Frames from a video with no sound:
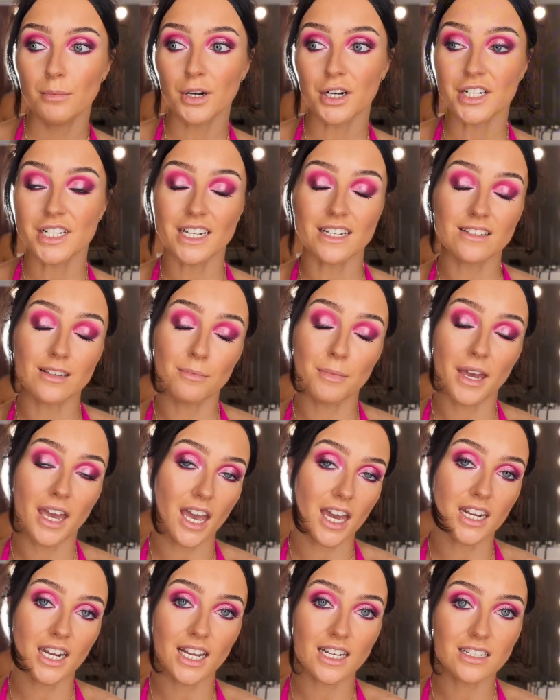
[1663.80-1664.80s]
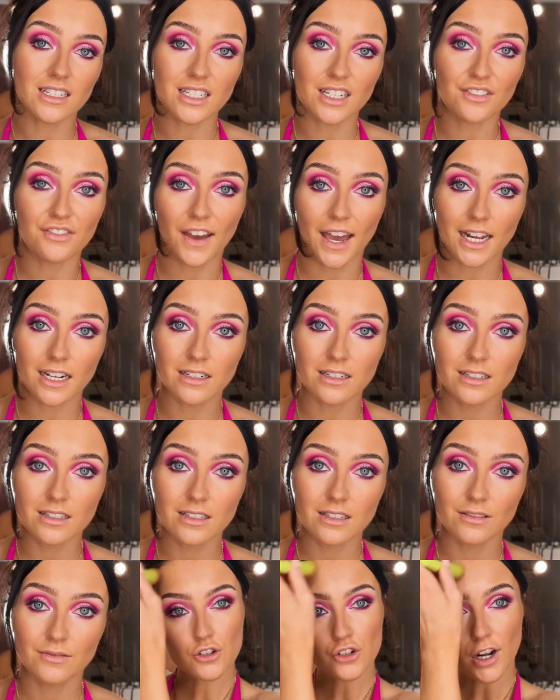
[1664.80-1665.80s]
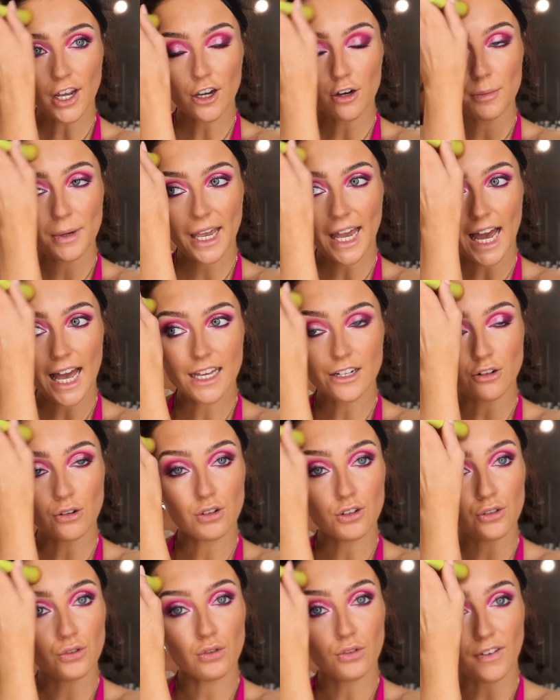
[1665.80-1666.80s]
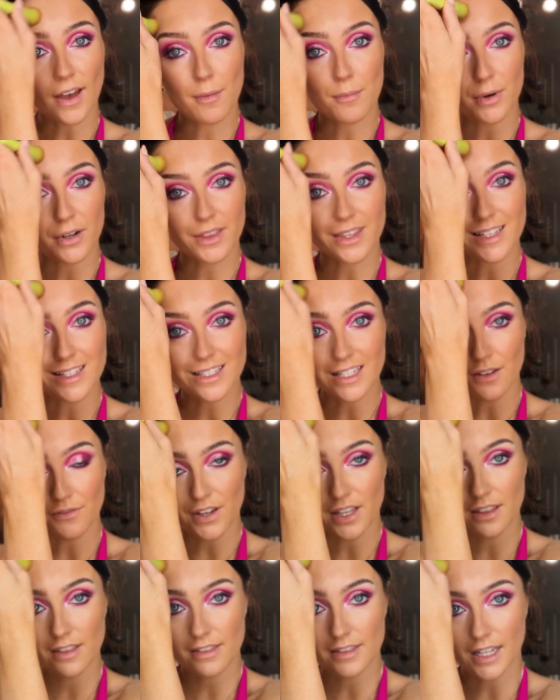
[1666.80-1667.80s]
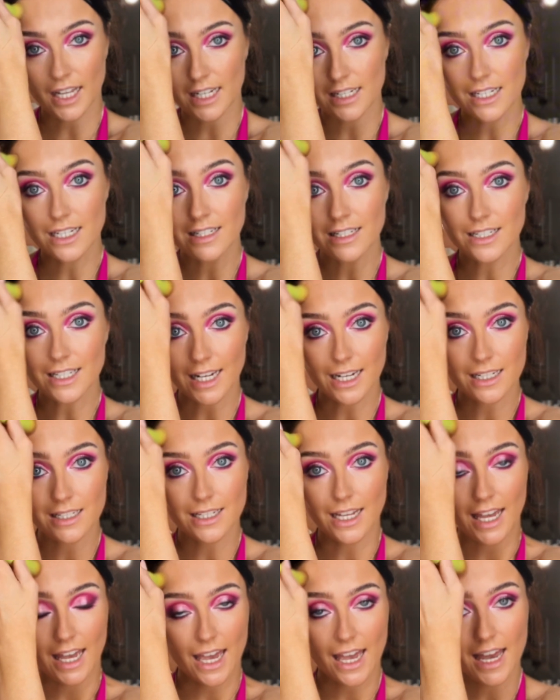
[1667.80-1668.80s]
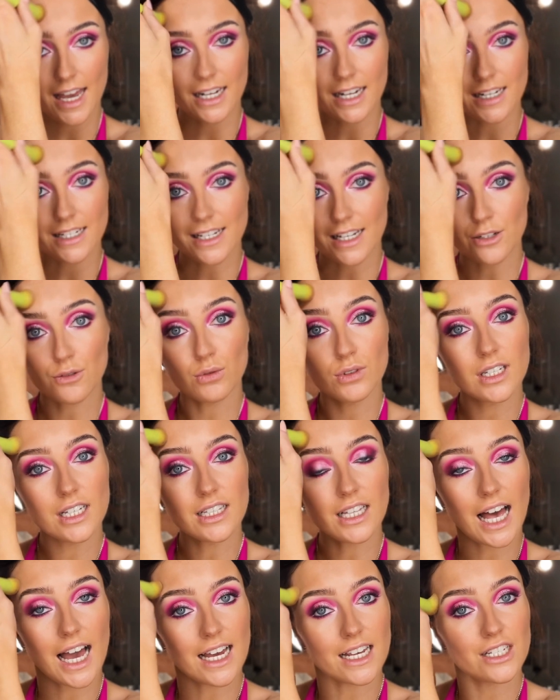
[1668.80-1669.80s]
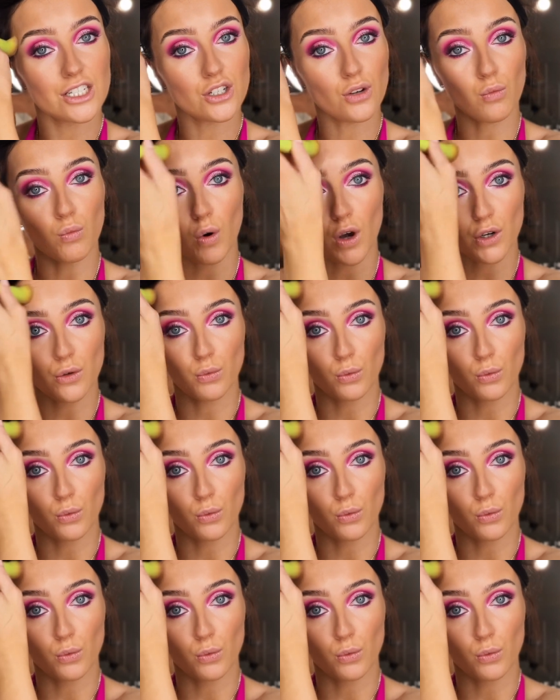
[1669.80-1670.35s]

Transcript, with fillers: participate in his defence. Trial began on November the 7th, 1968 and it did only last one